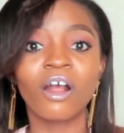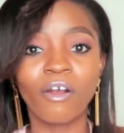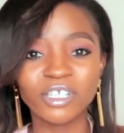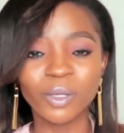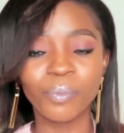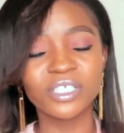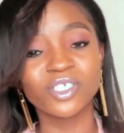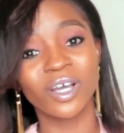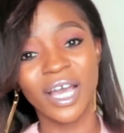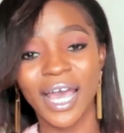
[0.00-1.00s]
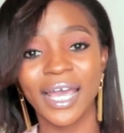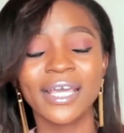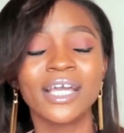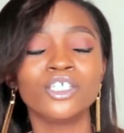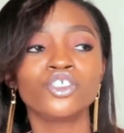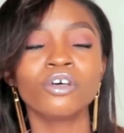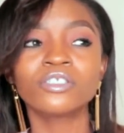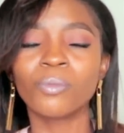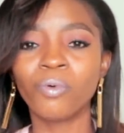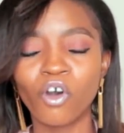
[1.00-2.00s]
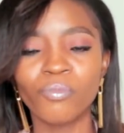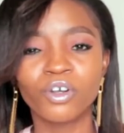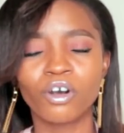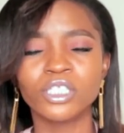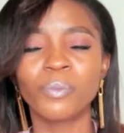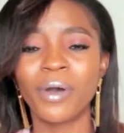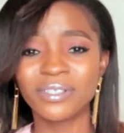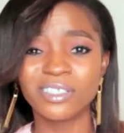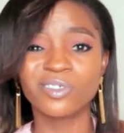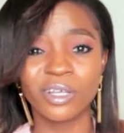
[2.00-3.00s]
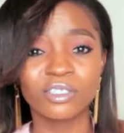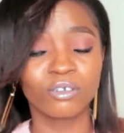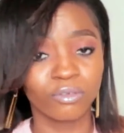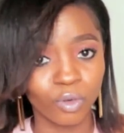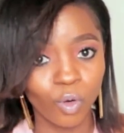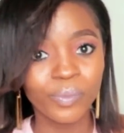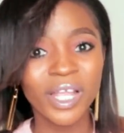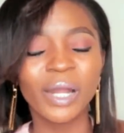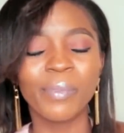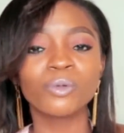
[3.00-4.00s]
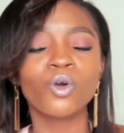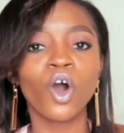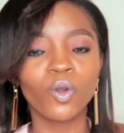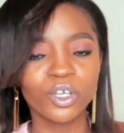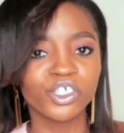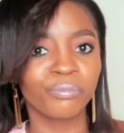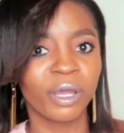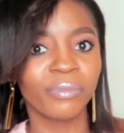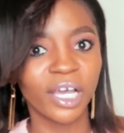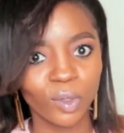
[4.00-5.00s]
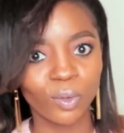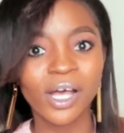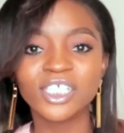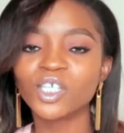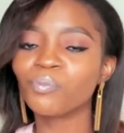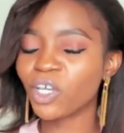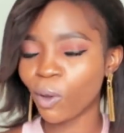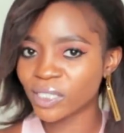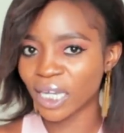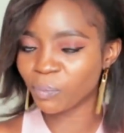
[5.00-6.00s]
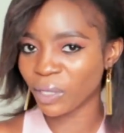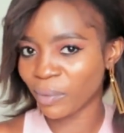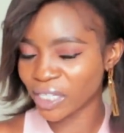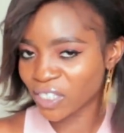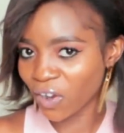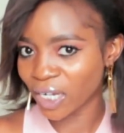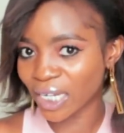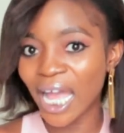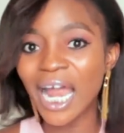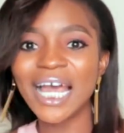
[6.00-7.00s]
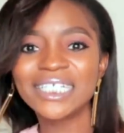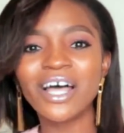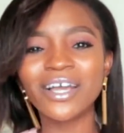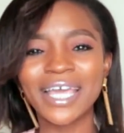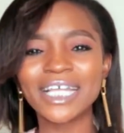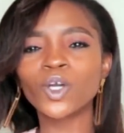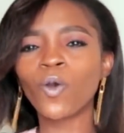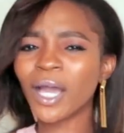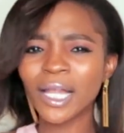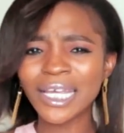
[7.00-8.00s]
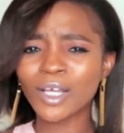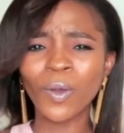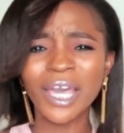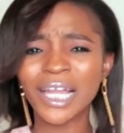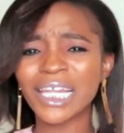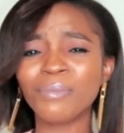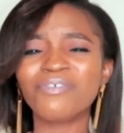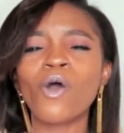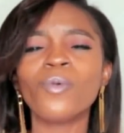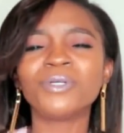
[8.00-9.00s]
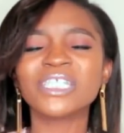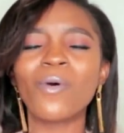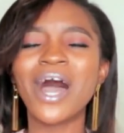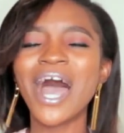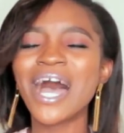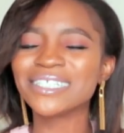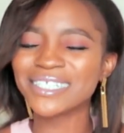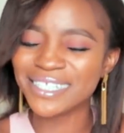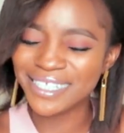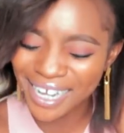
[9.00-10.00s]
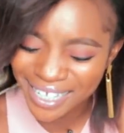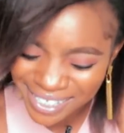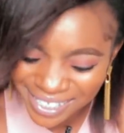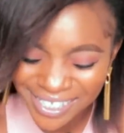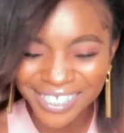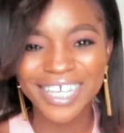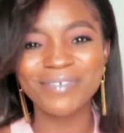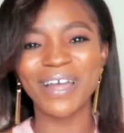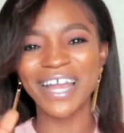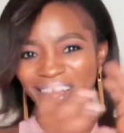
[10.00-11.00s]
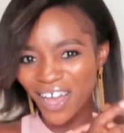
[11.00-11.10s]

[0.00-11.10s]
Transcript: girl supporting your guy, just support, because the person is going to grow and the person will always remember you. So big ups Jackie B, my darling. Let's now get quickly before we put our hands dirty, my